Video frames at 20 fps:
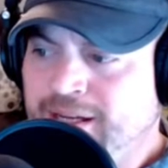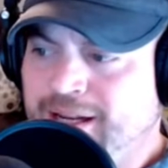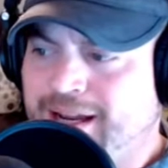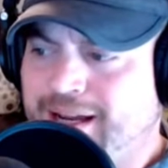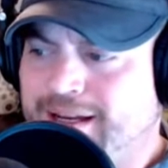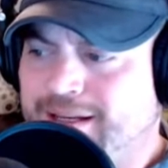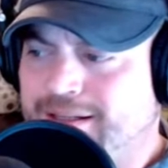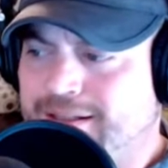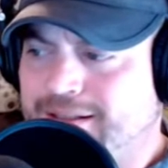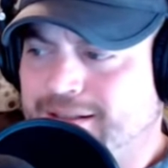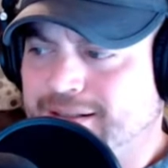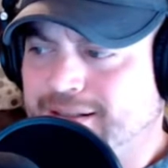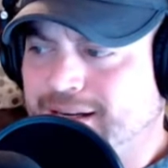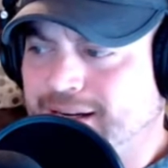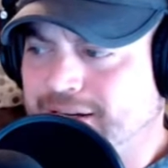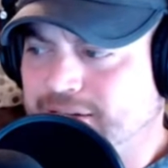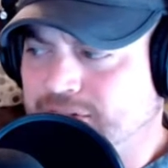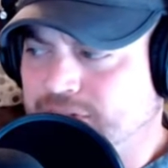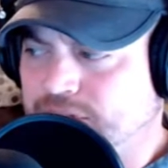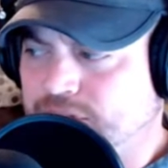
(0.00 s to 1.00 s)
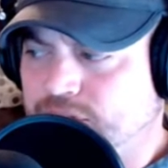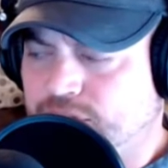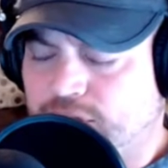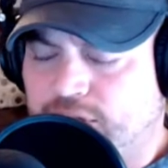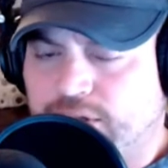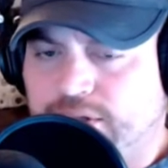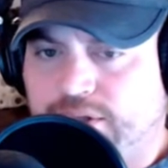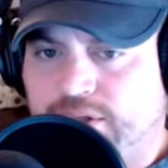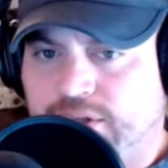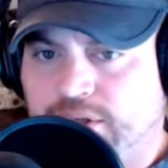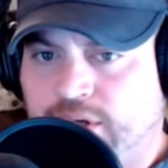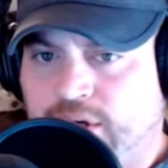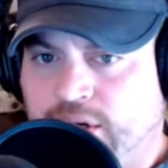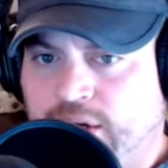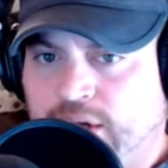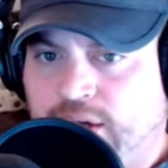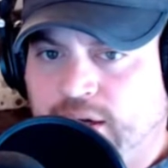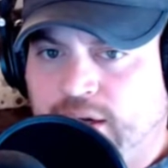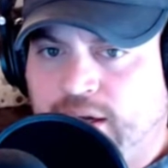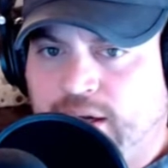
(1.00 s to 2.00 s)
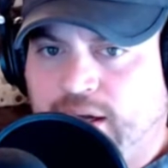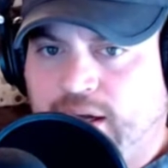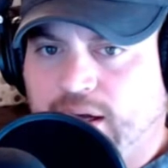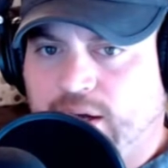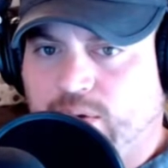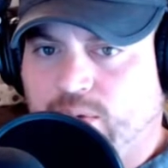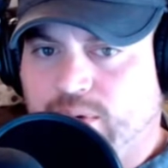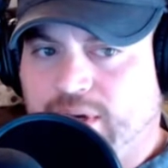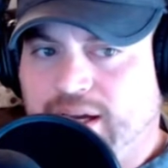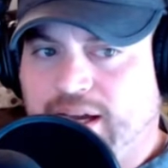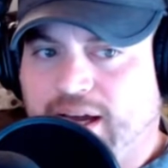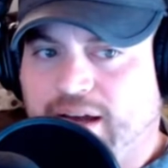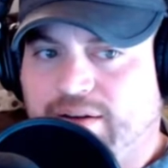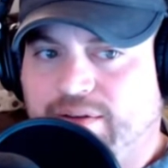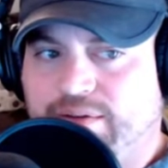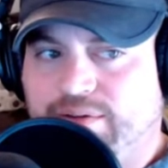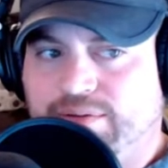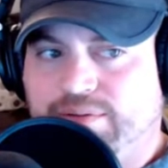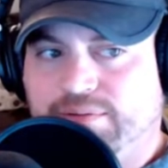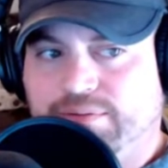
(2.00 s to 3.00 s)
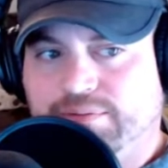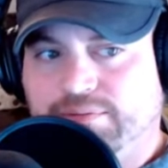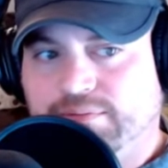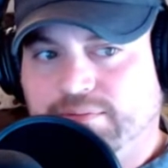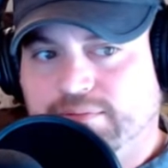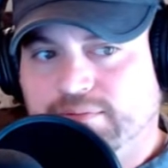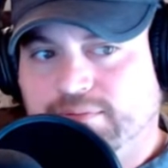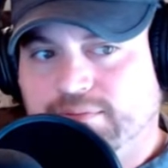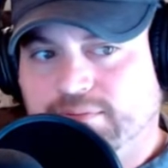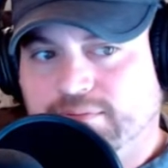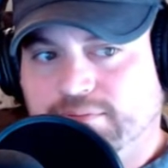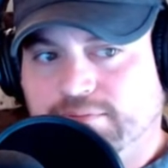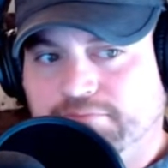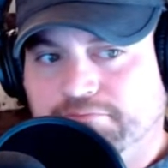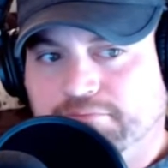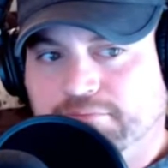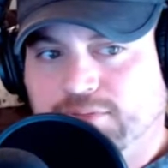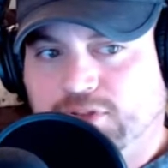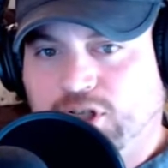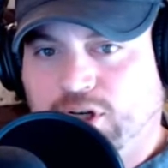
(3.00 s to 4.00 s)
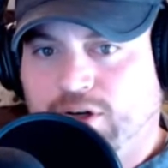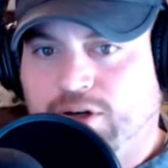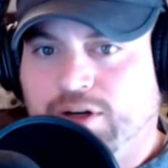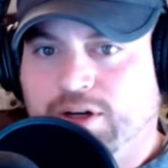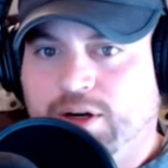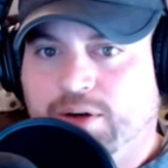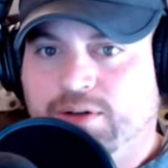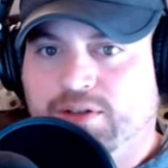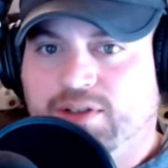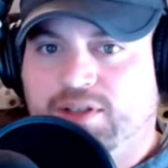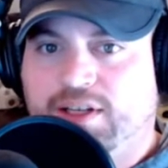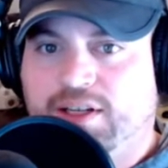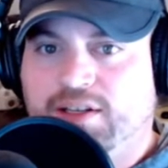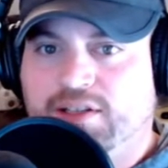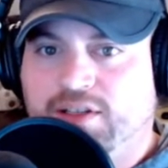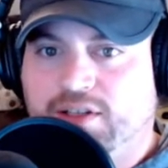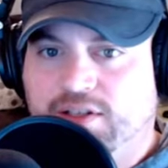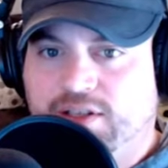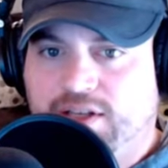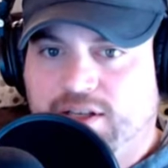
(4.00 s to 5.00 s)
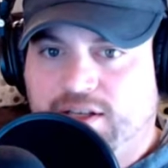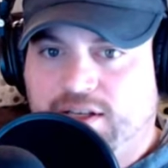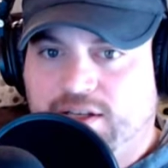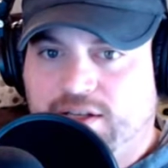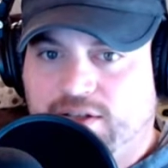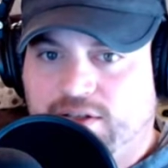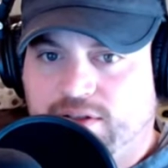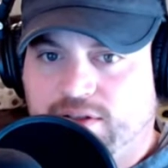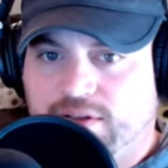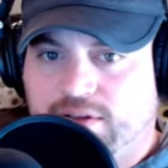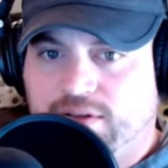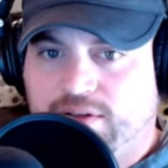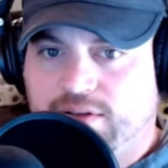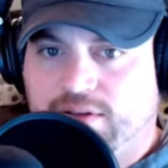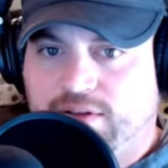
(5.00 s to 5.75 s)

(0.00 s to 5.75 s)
as the church. We have turned those things into these,